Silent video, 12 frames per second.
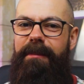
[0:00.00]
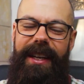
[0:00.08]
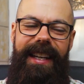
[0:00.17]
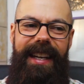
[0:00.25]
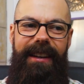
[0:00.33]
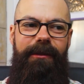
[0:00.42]

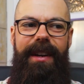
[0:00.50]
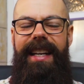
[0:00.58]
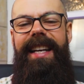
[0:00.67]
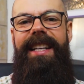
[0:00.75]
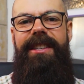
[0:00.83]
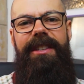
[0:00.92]
But
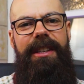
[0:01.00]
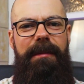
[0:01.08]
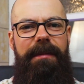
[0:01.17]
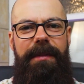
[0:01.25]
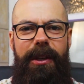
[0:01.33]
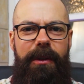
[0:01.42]
really, it just
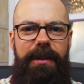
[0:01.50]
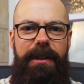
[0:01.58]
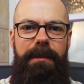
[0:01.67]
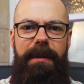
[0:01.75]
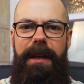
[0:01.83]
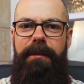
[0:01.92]

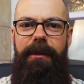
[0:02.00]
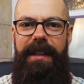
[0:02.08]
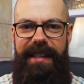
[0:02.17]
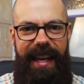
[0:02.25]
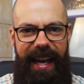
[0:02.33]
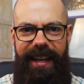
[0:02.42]
confuses people
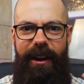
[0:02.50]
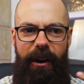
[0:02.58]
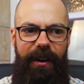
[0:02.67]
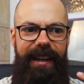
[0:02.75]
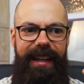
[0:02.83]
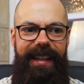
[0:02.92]
because they're not